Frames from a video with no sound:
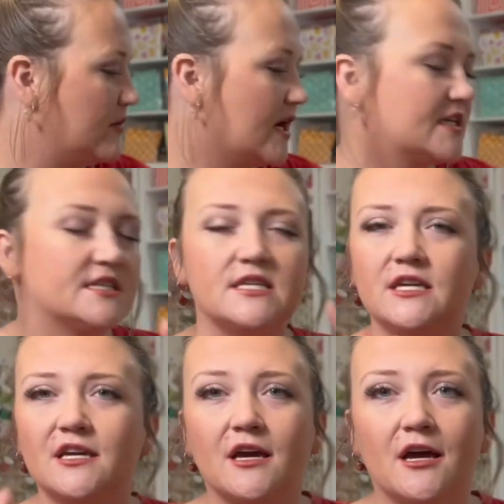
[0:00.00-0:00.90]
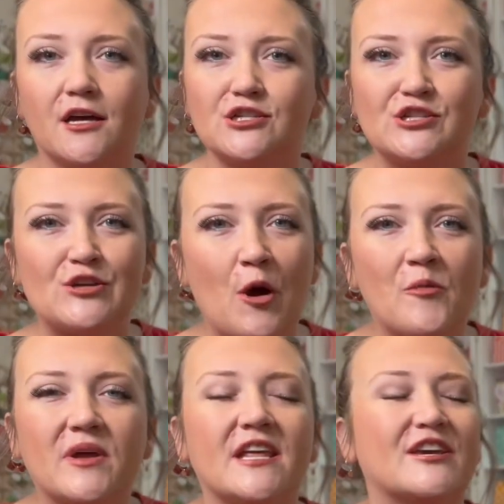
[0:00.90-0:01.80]
We got to see so
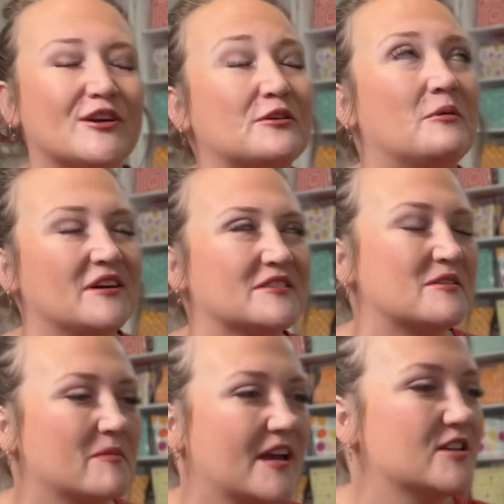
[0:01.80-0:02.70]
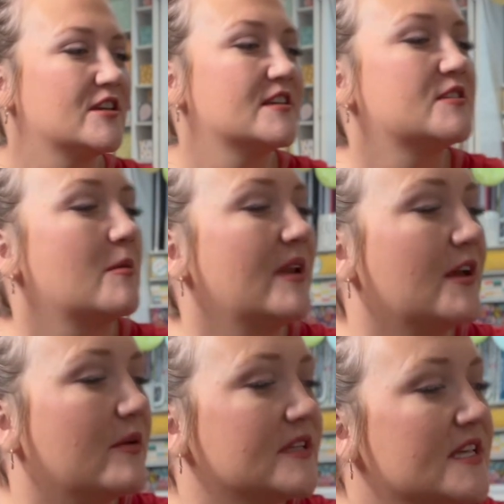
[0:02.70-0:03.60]
many good quilts. Oh my gosh, so many
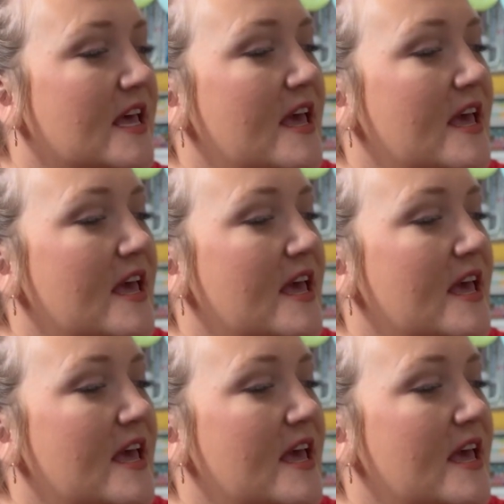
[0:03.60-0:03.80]
quilts.